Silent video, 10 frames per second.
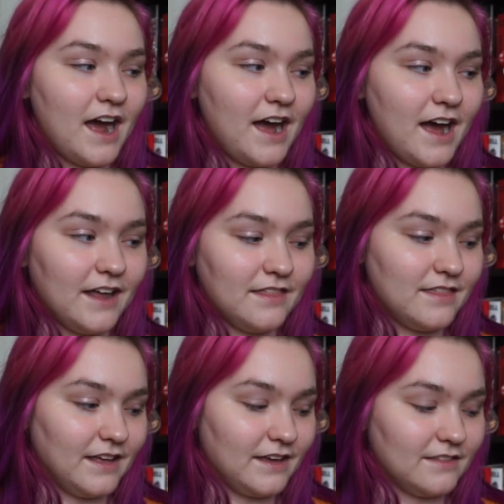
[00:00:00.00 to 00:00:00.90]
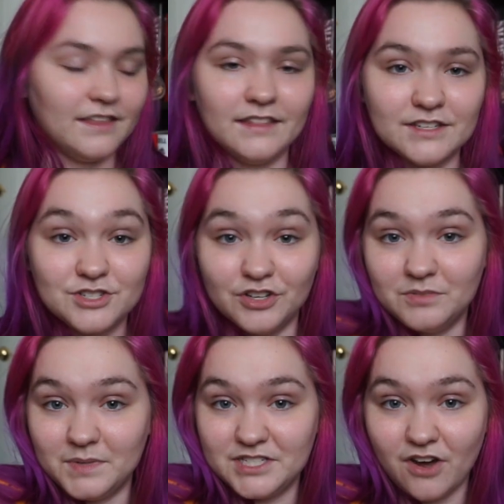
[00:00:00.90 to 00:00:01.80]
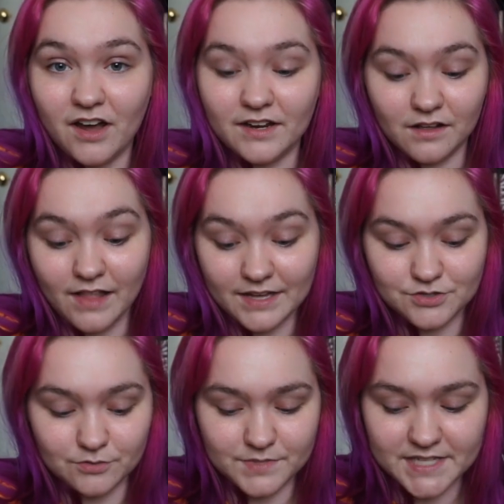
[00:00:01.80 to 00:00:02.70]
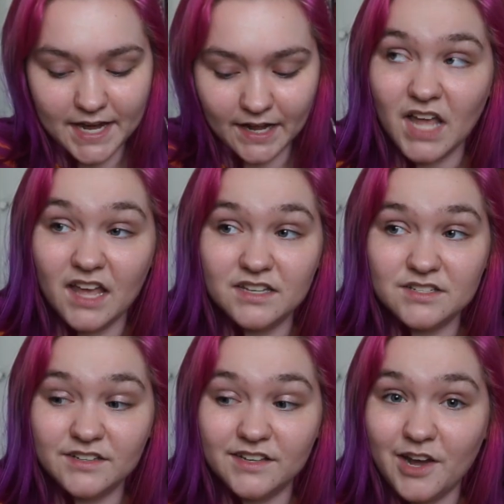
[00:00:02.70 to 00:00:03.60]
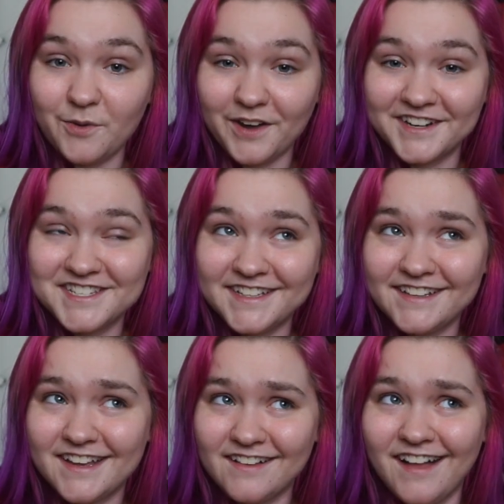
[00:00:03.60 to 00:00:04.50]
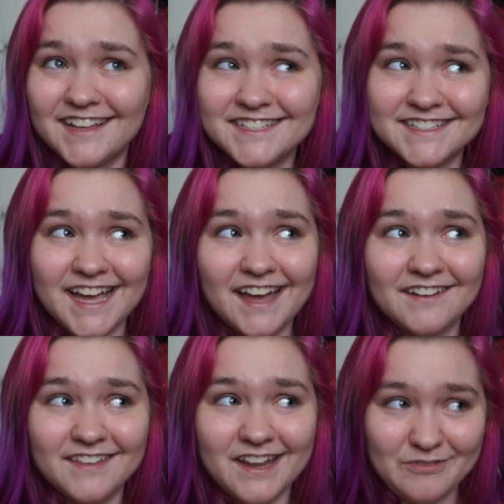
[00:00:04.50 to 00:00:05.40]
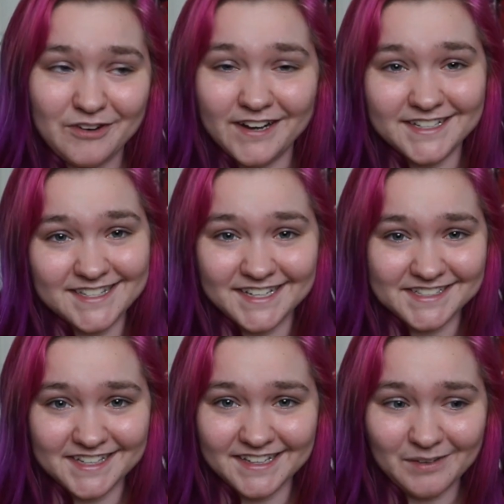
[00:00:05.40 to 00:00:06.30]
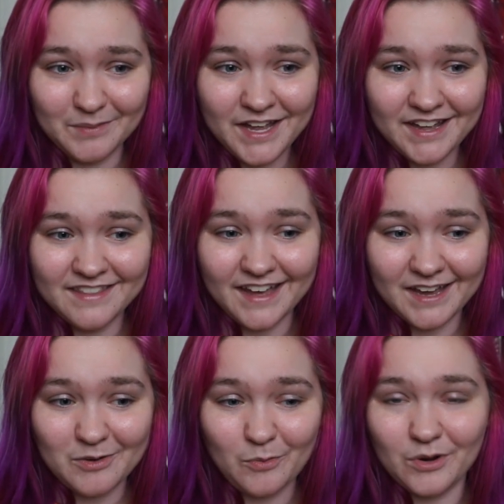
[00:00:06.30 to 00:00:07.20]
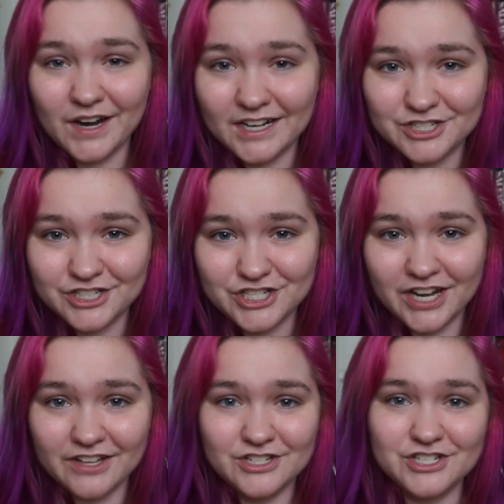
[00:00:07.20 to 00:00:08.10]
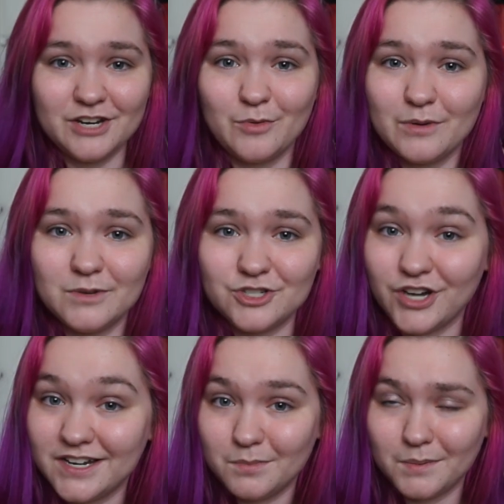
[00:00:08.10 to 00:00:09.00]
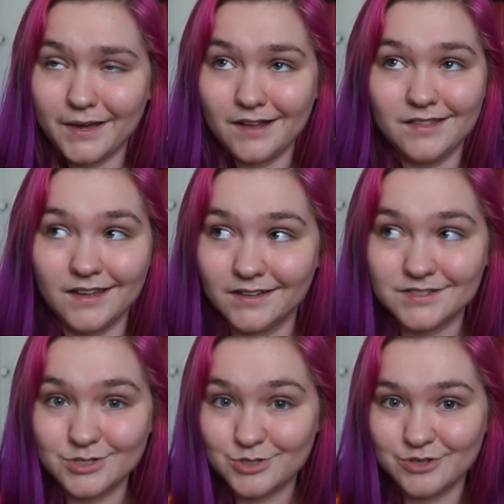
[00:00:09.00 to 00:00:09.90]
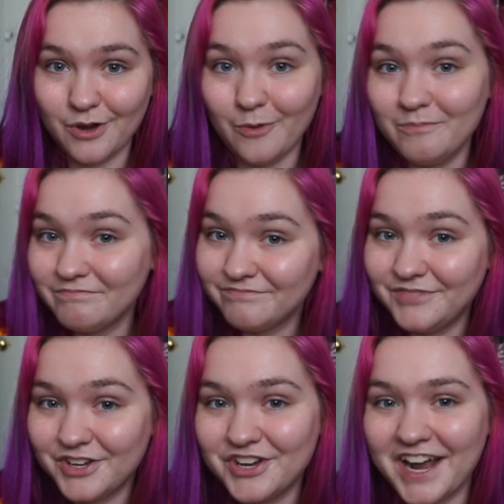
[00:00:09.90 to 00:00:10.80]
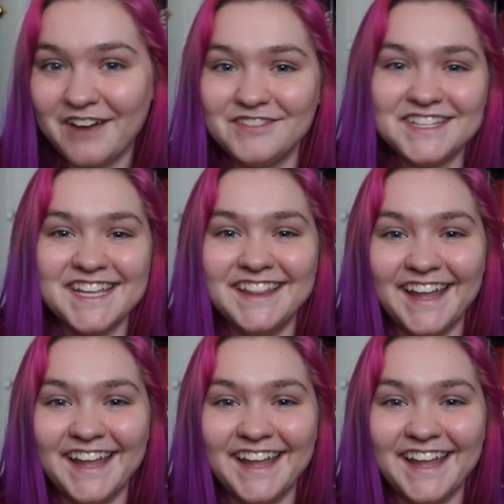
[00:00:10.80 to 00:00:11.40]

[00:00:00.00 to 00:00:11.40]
I think that this could be taught in a classroom setting. And, you know, honestly, a lot of classics had a lot of horrendous things in them that weren't actually challenged and weren't portrayed to be bad things. So you could have this in